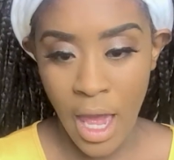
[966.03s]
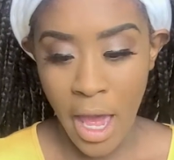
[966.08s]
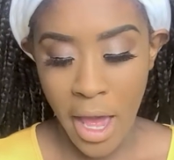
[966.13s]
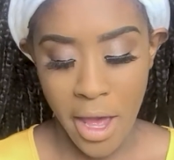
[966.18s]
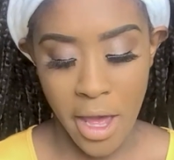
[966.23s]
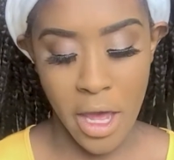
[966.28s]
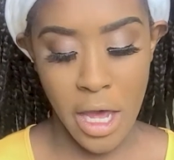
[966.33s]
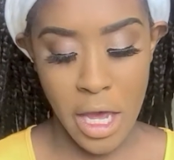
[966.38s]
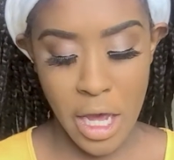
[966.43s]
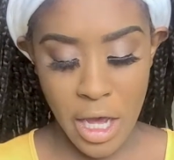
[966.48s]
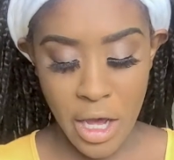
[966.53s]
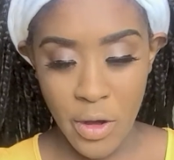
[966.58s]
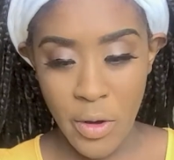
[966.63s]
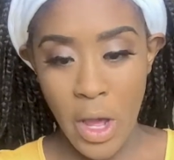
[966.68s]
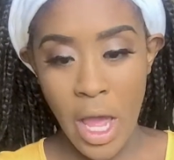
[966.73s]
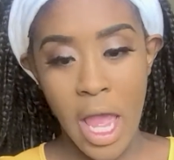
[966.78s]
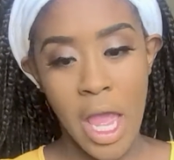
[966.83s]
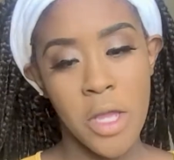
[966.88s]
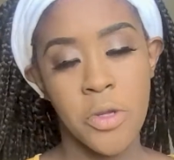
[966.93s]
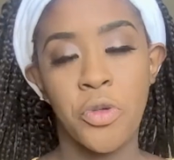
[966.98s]

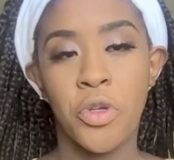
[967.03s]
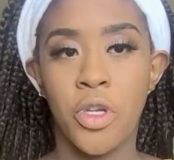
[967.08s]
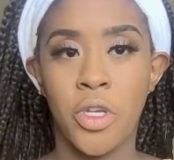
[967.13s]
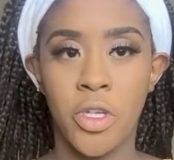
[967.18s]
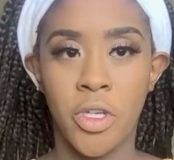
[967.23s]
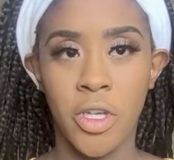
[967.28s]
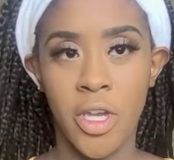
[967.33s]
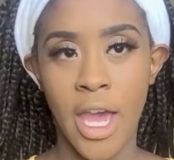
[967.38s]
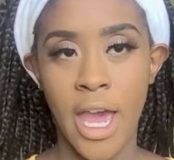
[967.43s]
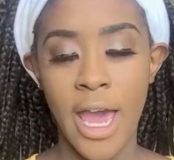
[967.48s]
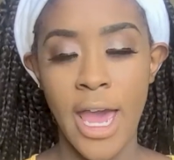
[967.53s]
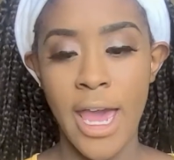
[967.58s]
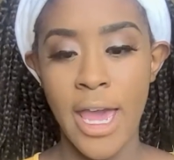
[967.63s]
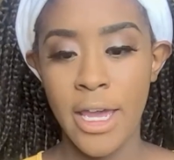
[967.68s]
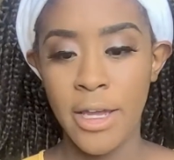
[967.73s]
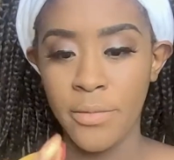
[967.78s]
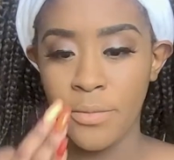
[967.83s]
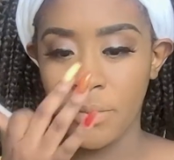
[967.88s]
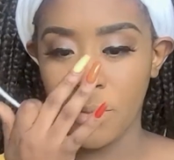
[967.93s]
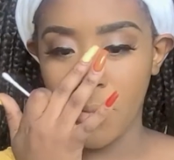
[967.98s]

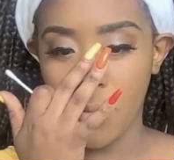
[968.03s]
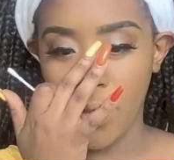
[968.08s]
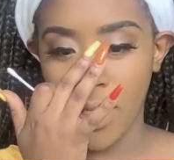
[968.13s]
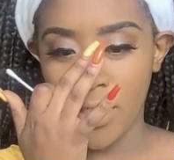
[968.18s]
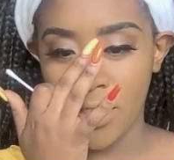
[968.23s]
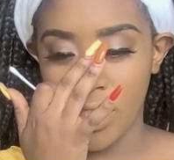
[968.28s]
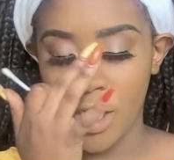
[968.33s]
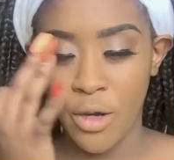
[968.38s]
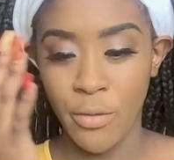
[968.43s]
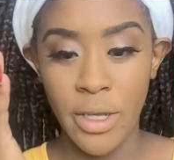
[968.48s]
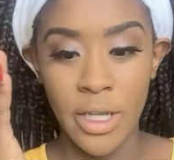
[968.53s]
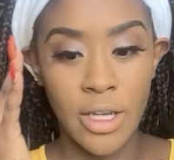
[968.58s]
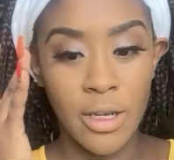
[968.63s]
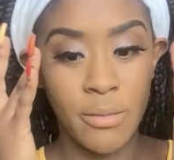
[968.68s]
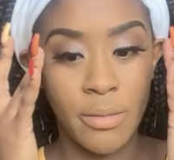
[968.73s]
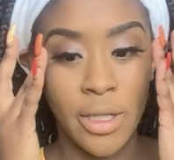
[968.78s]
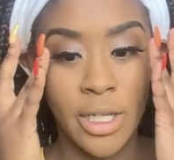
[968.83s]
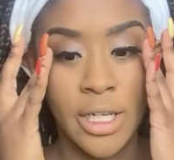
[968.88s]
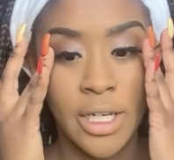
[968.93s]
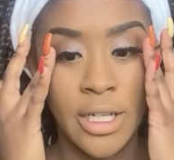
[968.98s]
Okay, so we
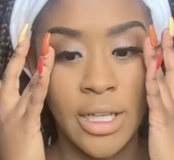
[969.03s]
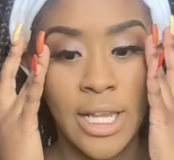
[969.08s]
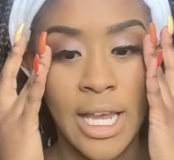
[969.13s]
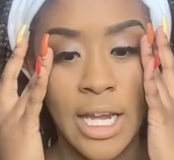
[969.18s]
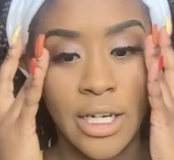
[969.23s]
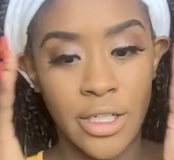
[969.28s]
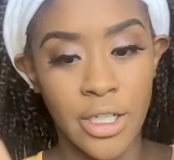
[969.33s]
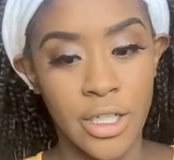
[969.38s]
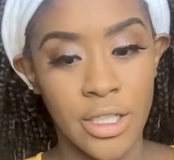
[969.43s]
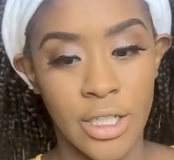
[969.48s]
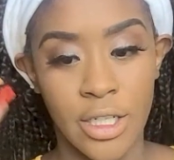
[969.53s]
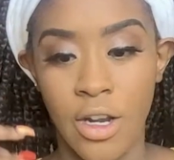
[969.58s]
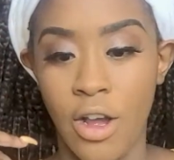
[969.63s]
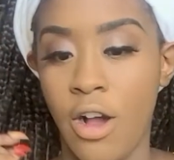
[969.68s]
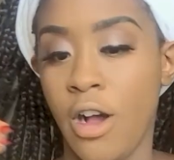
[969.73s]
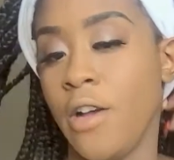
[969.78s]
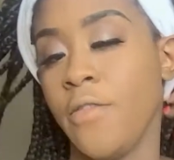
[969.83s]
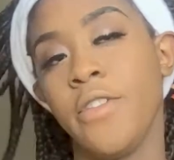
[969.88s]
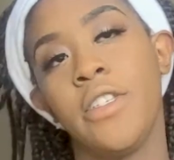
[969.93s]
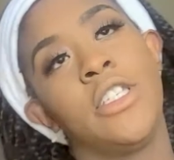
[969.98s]
completed lashes and
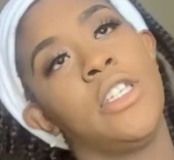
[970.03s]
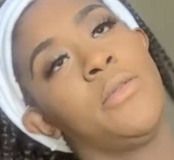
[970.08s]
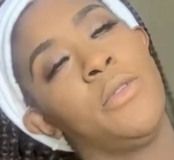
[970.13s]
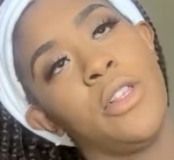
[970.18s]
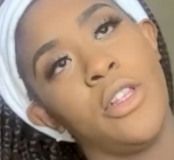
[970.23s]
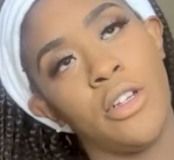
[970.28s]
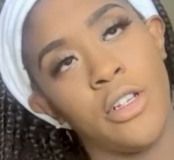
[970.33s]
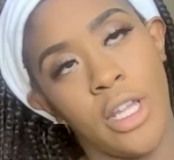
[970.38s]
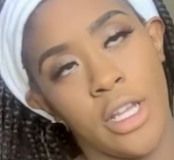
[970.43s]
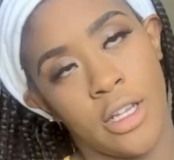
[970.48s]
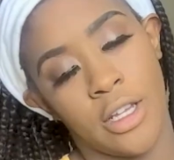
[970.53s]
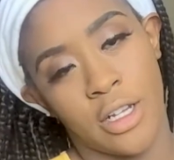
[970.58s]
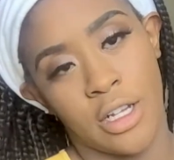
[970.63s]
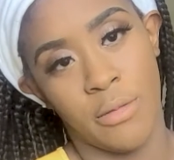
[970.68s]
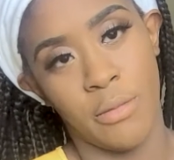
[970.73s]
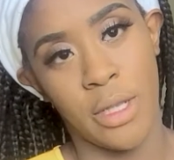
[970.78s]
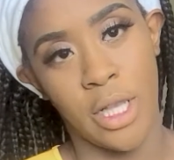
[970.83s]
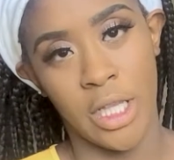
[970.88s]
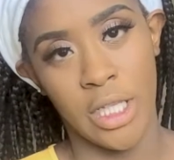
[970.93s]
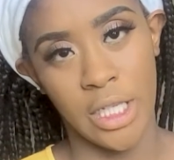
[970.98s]
obviously we look like a
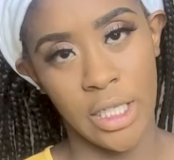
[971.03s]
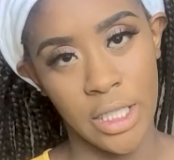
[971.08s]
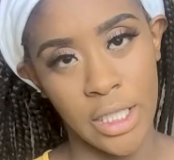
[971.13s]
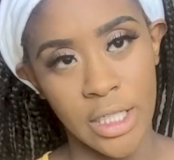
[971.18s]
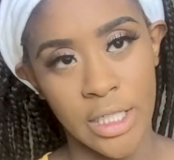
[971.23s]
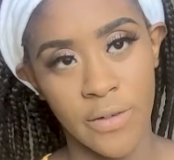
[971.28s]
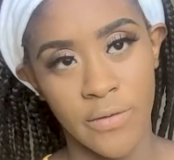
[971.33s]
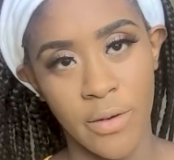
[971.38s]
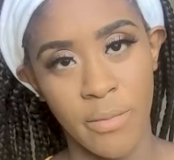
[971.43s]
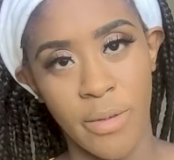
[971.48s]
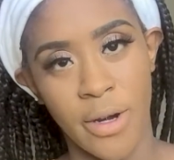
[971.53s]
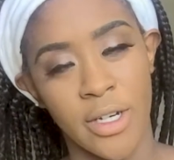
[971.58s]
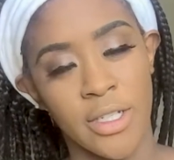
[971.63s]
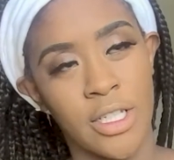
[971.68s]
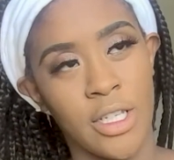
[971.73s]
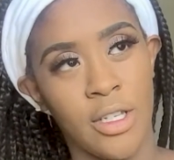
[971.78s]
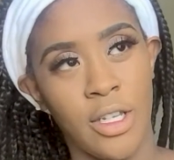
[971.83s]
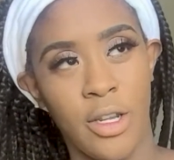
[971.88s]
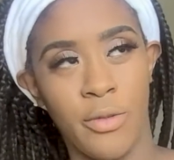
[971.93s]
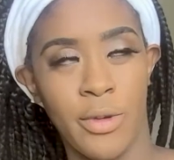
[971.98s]
completely different
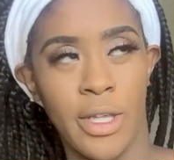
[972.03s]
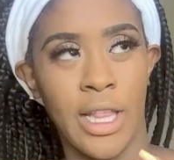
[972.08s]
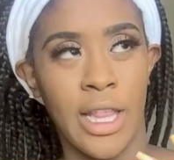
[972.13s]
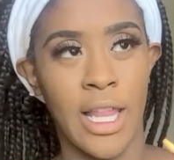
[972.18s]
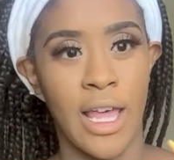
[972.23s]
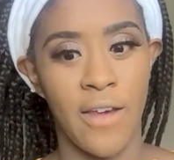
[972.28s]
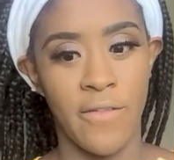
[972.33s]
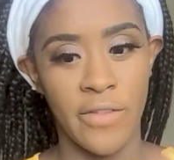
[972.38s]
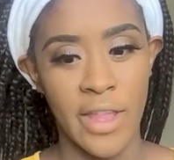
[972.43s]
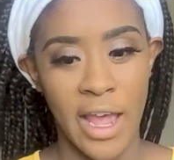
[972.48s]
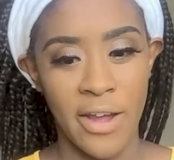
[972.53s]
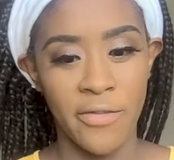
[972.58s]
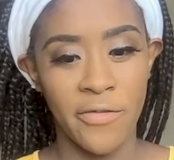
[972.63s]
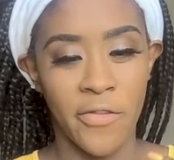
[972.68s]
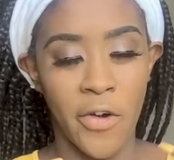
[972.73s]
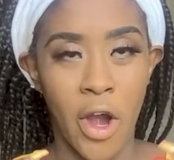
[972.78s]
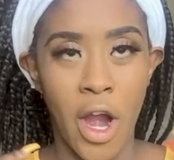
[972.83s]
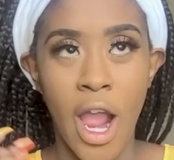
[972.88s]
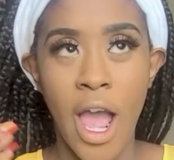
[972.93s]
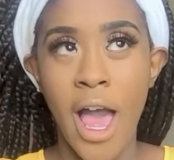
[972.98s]
person and we love that
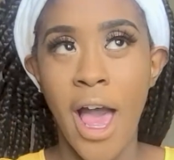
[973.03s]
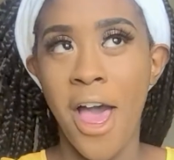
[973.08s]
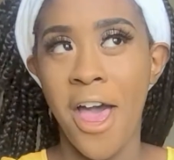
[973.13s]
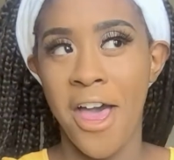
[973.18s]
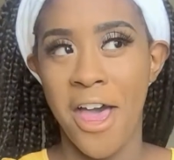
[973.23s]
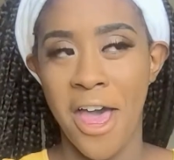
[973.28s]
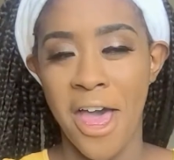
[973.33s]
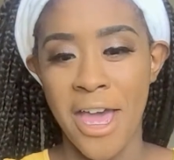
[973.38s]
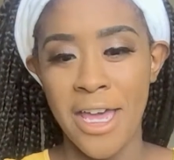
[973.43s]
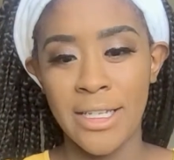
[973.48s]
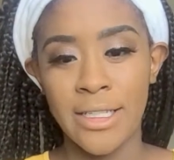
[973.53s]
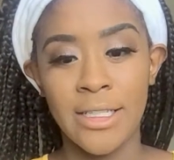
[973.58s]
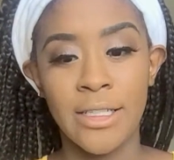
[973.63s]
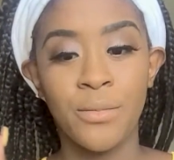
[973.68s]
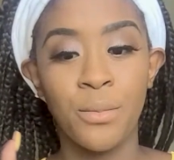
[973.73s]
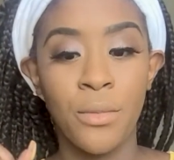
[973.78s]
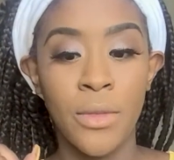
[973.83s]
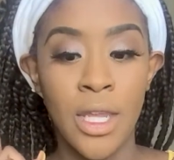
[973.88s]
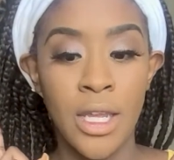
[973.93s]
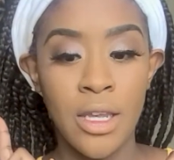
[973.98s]
for us.
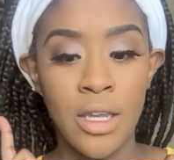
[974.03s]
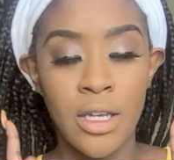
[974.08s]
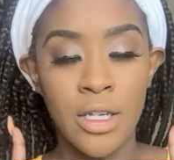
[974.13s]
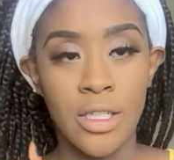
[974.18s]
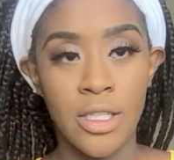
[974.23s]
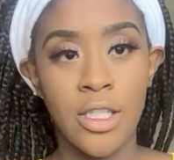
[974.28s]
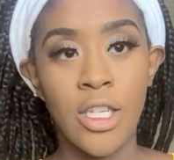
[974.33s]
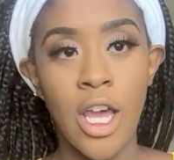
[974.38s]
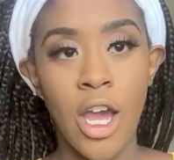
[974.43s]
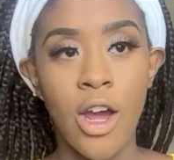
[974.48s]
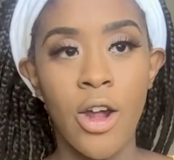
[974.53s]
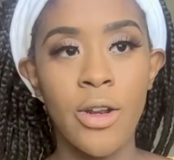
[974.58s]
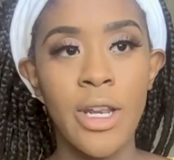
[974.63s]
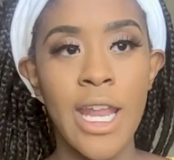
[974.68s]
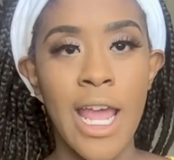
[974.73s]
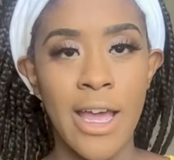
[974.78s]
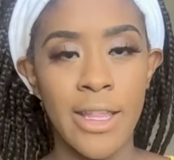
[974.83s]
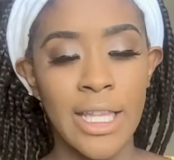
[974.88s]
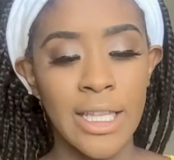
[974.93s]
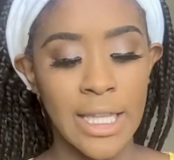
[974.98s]
So
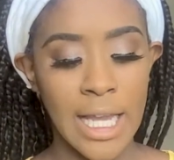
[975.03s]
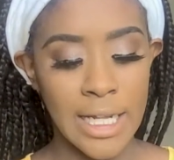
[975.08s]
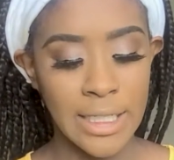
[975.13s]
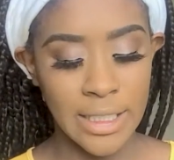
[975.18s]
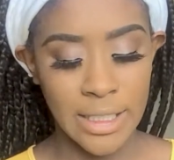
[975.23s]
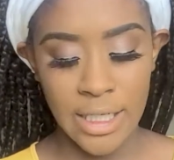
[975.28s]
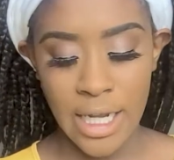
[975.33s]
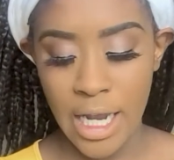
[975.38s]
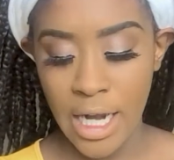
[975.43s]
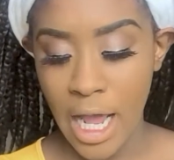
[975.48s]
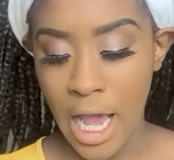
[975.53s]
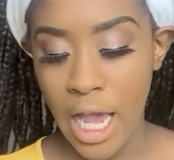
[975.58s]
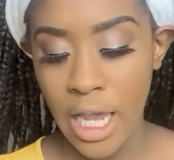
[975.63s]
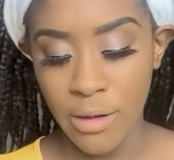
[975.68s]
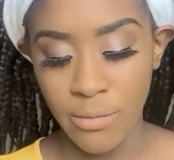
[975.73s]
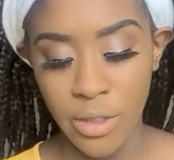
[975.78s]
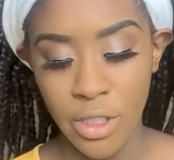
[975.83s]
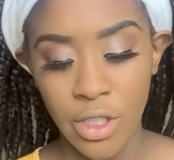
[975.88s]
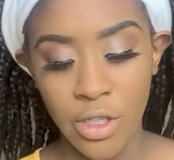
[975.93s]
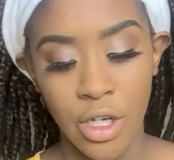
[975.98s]
now that that's done, I
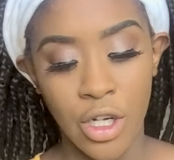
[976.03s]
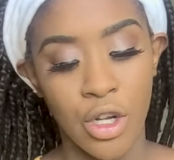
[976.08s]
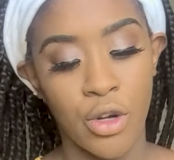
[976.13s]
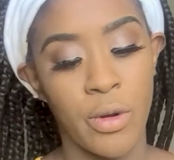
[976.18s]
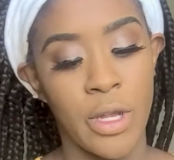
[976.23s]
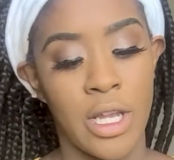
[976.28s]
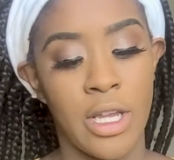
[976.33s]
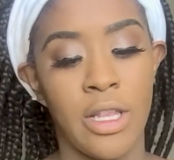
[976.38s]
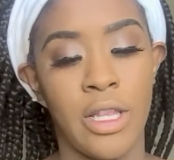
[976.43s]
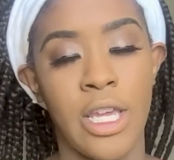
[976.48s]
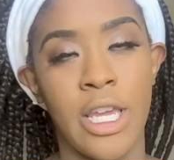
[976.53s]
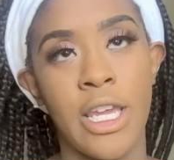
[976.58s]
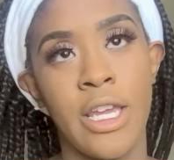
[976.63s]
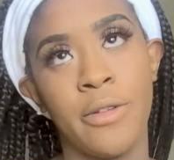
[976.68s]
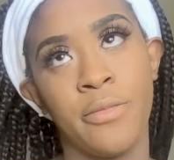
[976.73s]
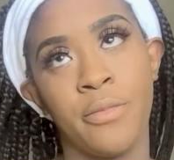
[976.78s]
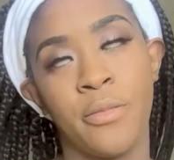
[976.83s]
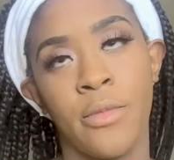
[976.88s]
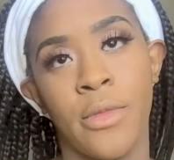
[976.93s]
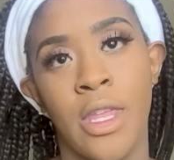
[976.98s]
am just gonna
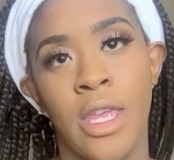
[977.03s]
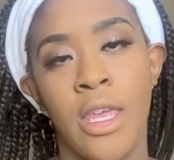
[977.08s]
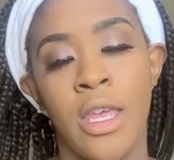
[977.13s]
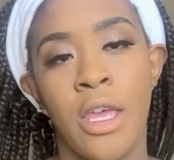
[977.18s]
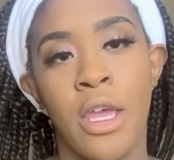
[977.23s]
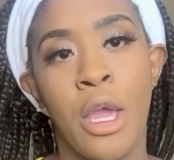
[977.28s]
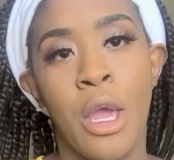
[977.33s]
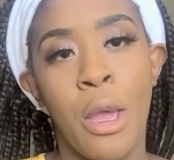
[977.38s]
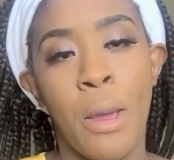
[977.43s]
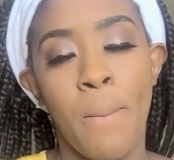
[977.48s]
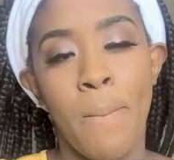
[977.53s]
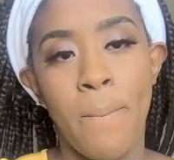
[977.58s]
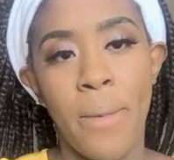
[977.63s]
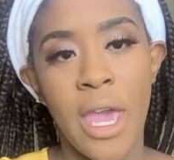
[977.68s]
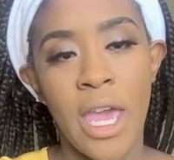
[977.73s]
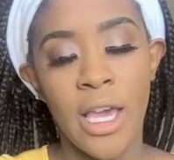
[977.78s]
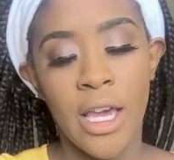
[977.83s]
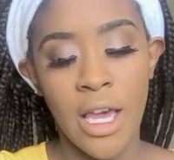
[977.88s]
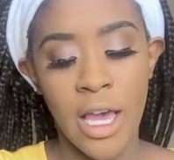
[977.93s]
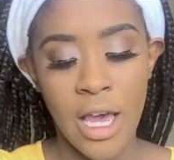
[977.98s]
quickly
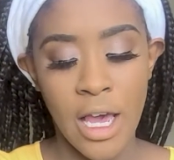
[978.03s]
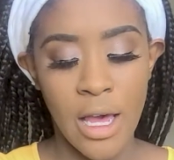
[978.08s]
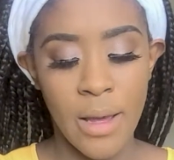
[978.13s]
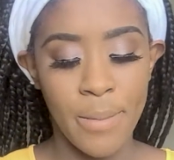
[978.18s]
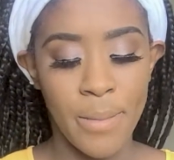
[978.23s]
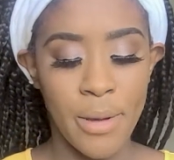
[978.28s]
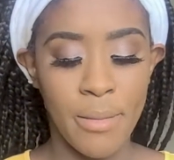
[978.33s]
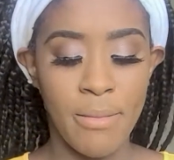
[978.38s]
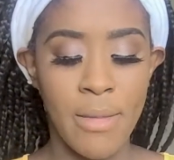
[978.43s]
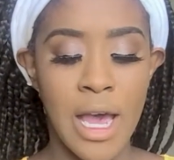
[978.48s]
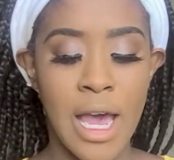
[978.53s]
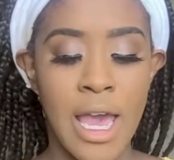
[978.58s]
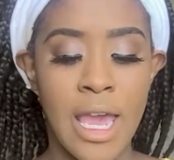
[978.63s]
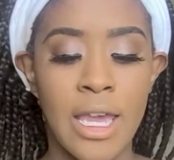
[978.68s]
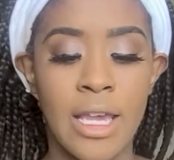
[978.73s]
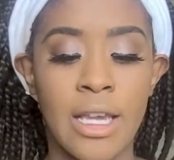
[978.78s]
pick up my